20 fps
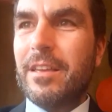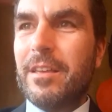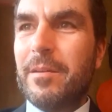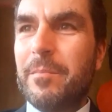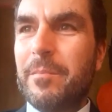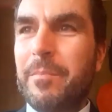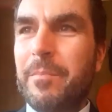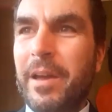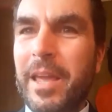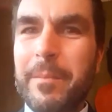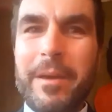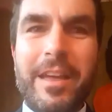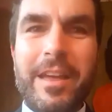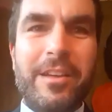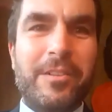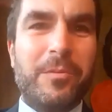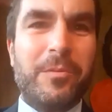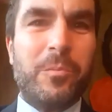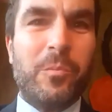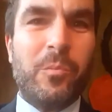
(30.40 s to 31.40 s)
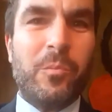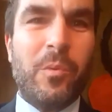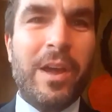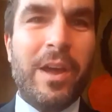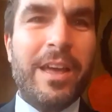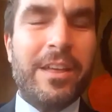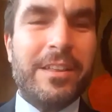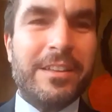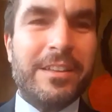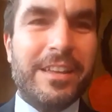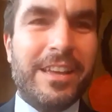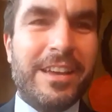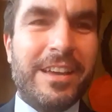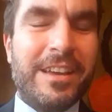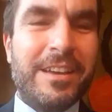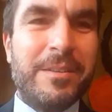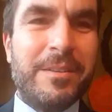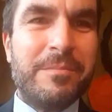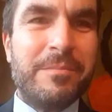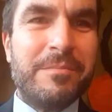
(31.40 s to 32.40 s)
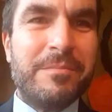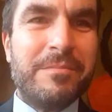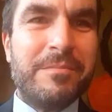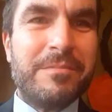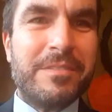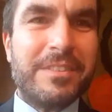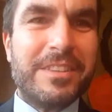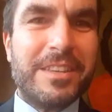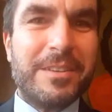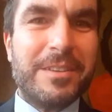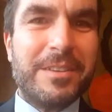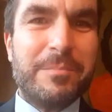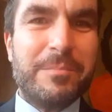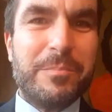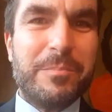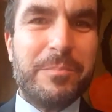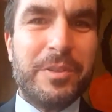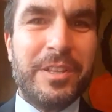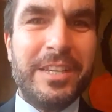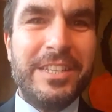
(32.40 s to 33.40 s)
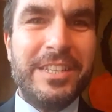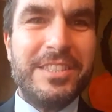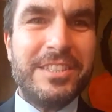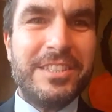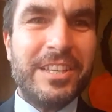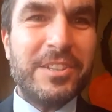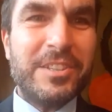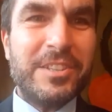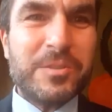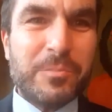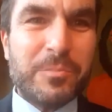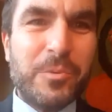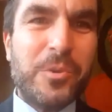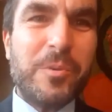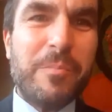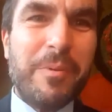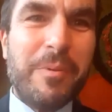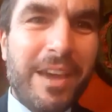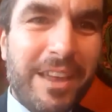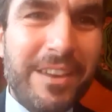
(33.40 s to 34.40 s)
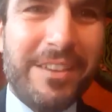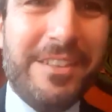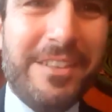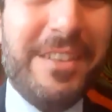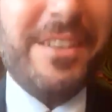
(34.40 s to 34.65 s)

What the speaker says: Baymail. Wow. Please tell us more about it.